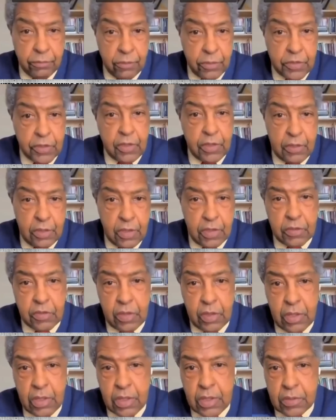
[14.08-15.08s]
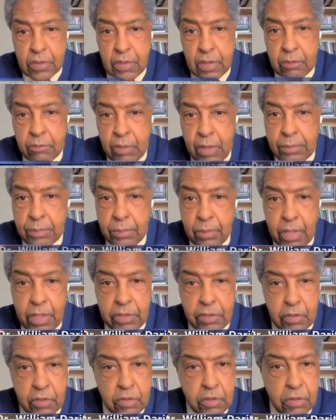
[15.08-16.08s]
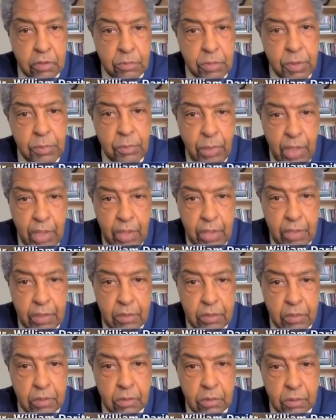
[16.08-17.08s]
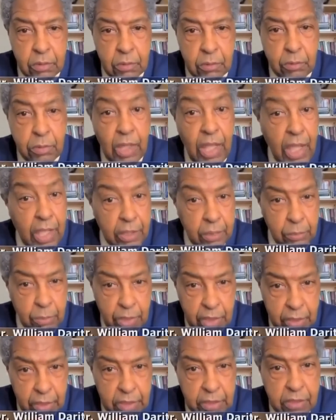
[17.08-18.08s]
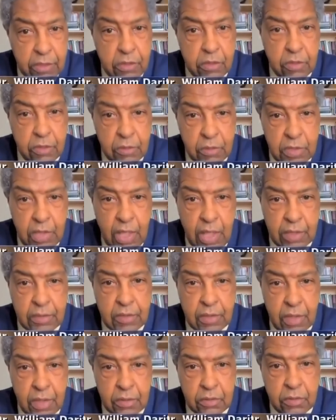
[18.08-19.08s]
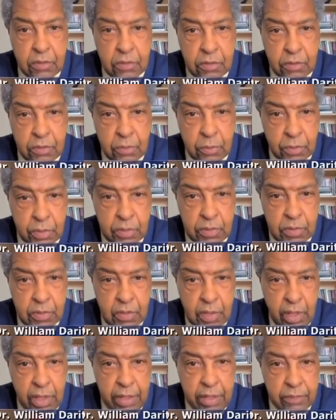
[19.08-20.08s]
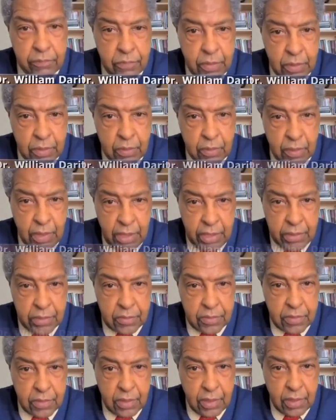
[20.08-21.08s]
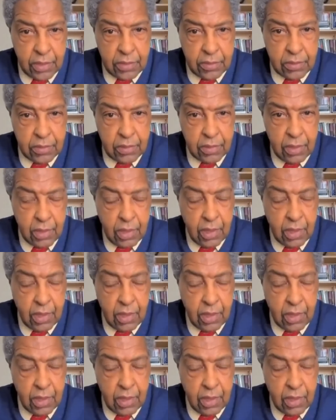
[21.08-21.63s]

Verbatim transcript: The first condition is that reparations should be paid to black Americans whose ancestors were enslaved in the United States.